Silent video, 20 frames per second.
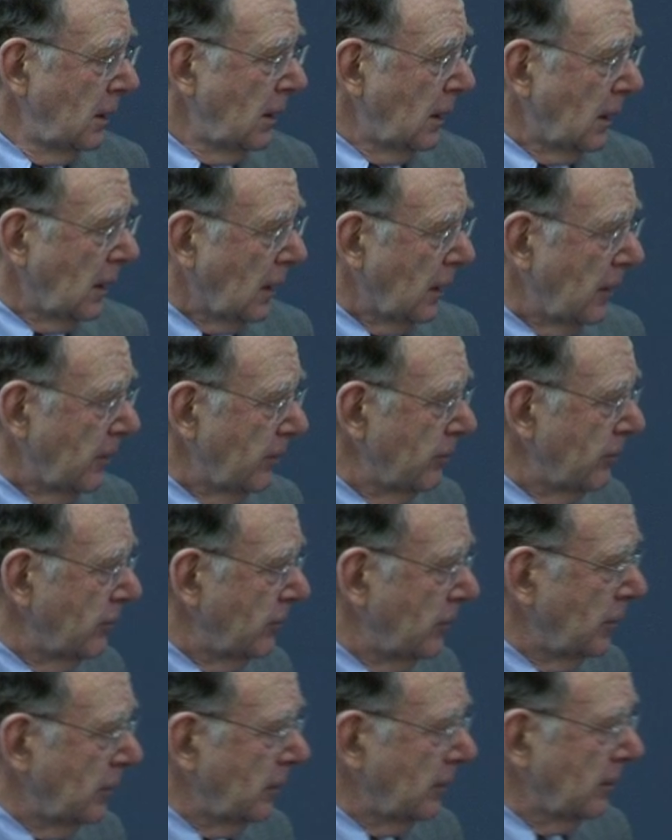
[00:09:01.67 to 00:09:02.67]

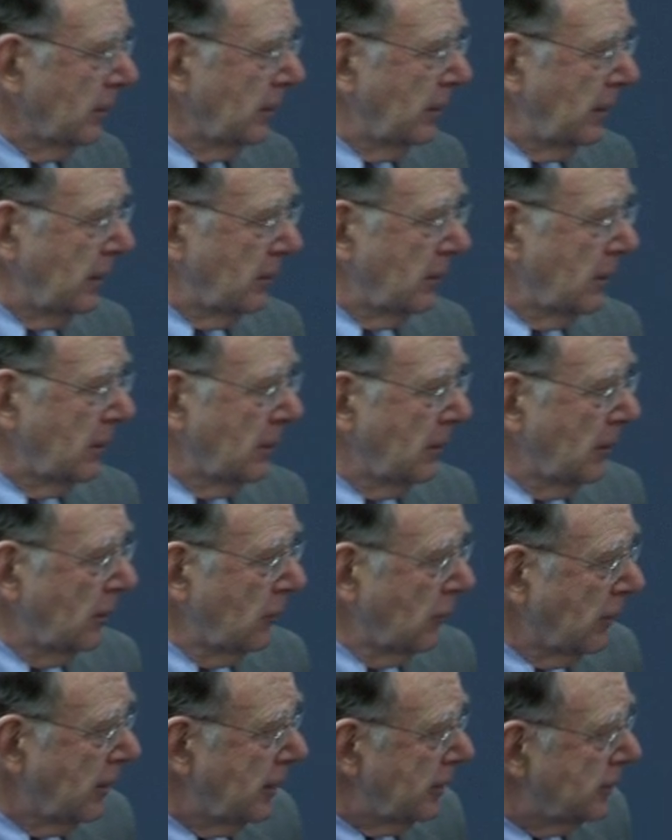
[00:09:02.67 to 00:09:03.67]
In
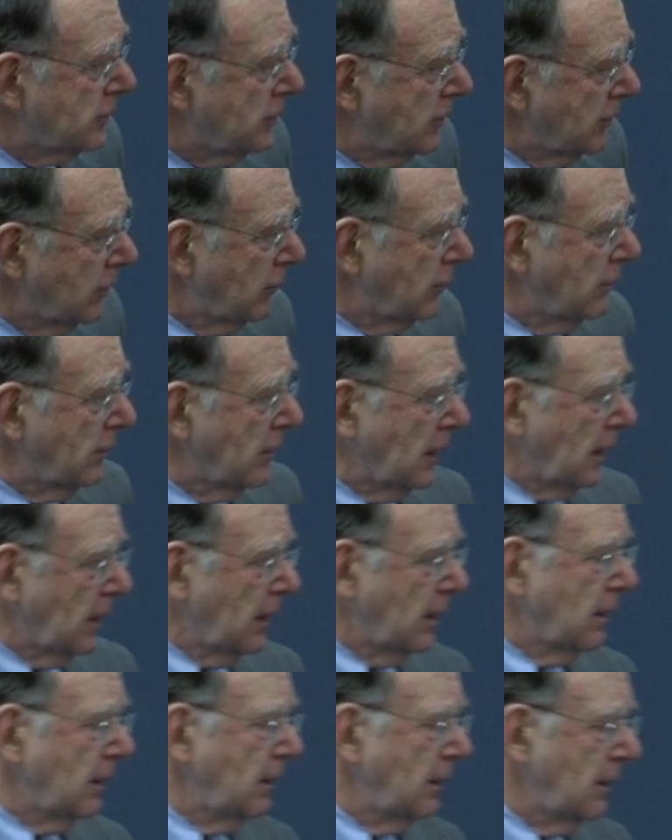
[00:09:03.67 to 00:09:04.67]
order
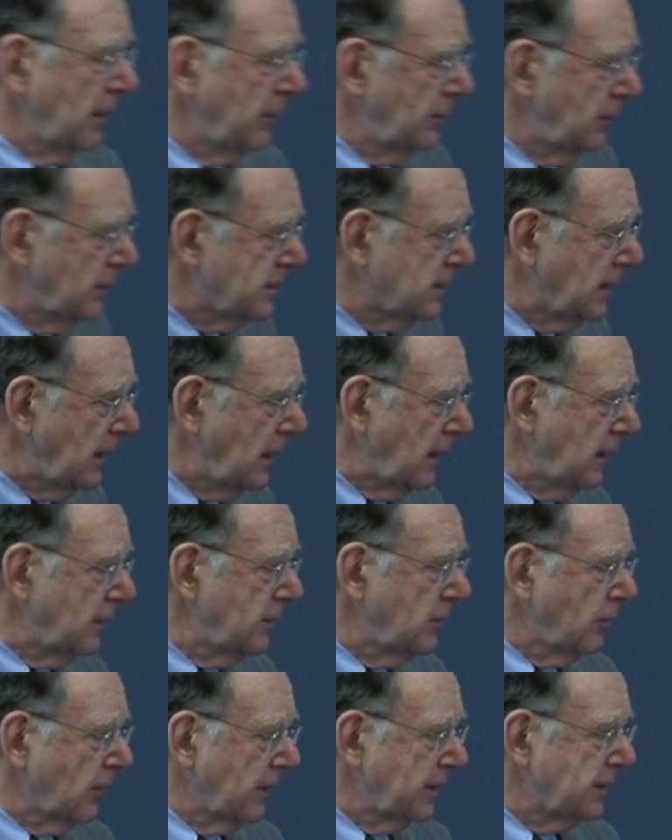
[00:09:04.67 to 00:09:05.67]
to
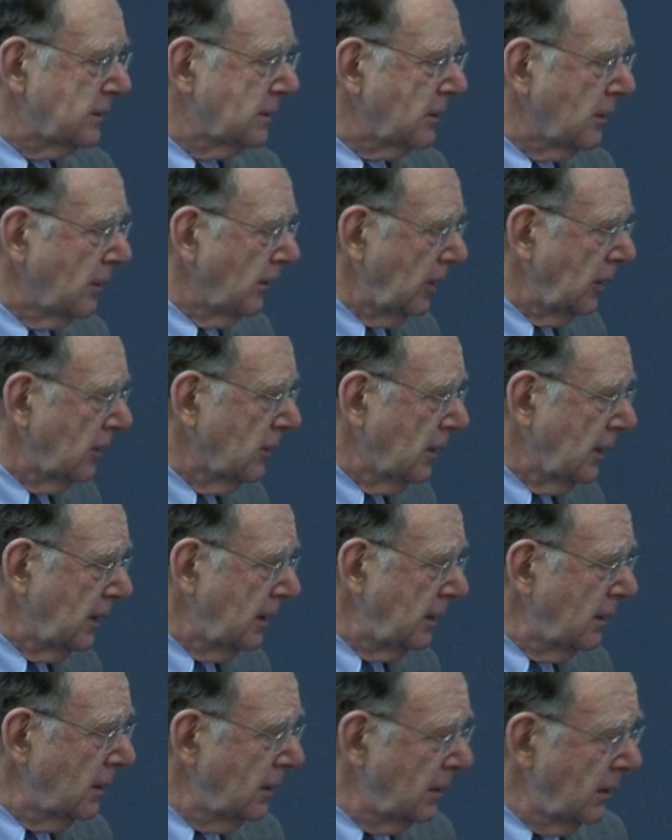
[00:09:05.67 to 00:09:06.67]
understand what's going
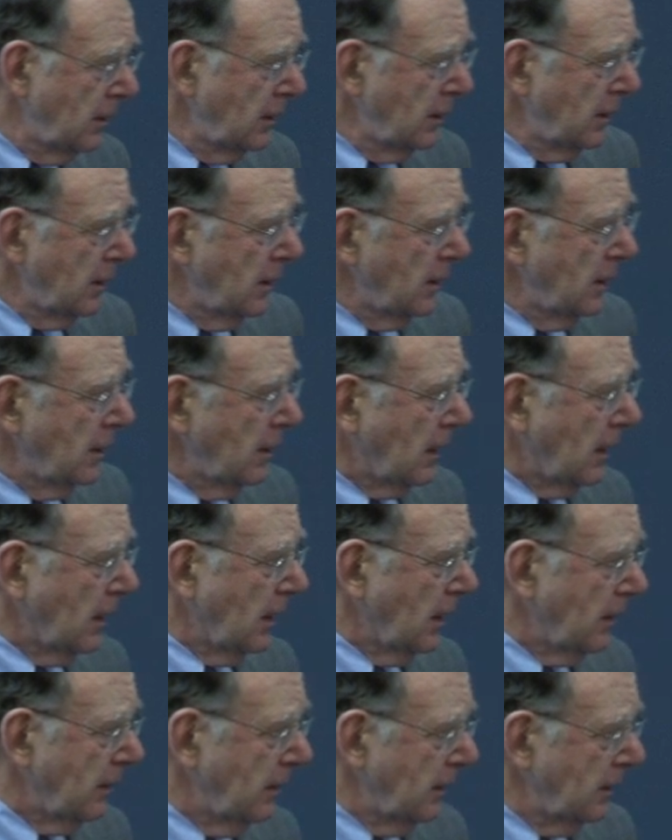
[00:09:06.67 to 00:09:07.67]
on
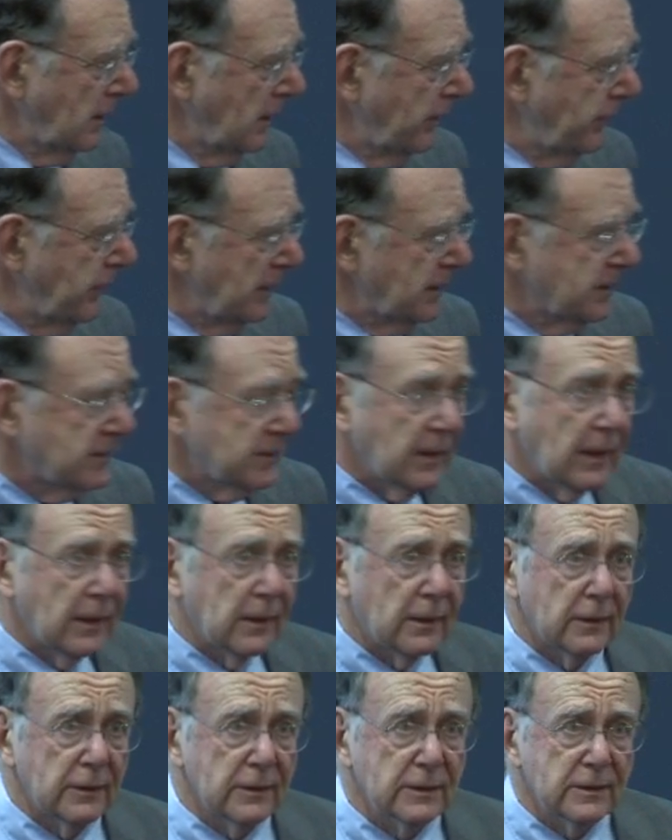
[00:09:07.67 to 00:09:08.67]
in living
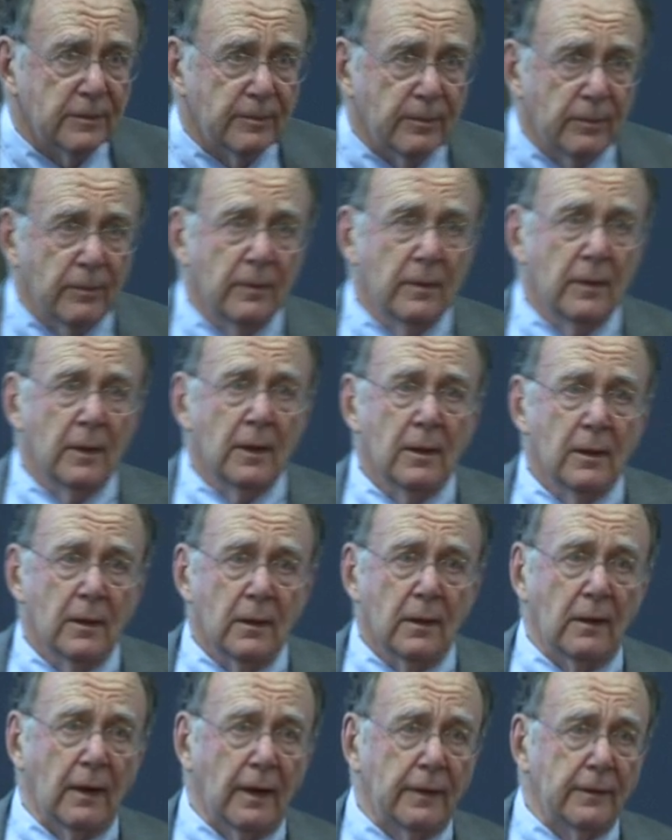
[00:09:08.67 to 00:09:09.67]
cells,
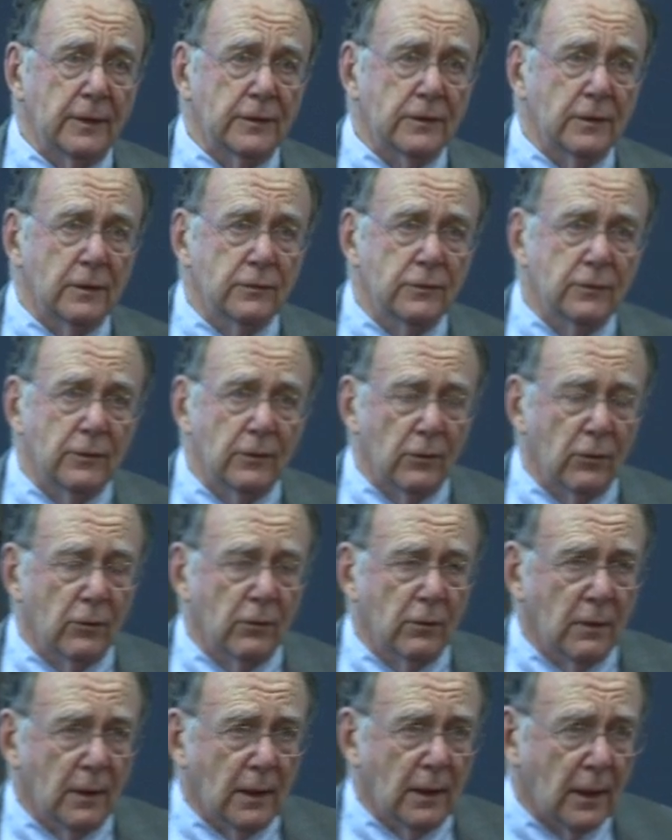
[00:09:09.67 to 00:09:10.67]
in addition
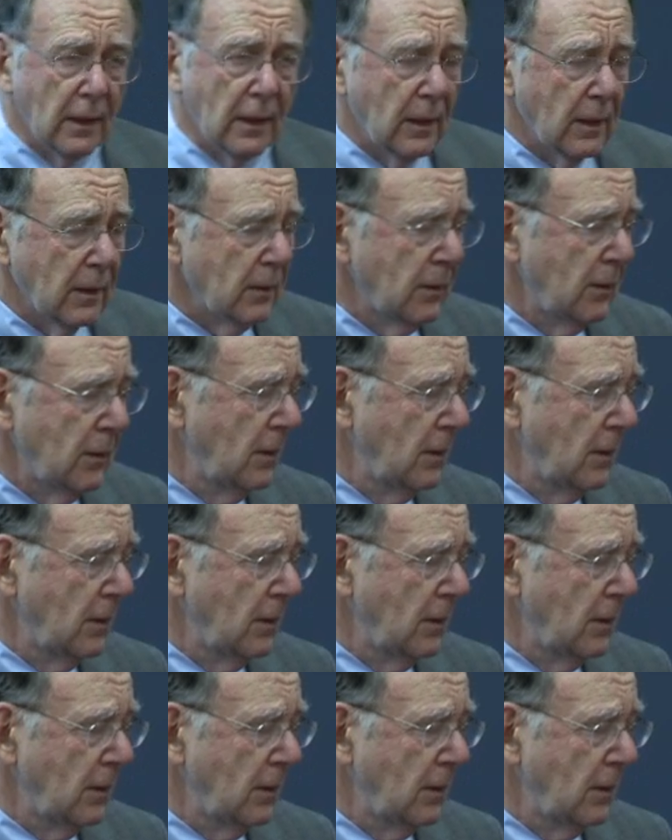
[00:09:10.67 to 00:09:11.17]
to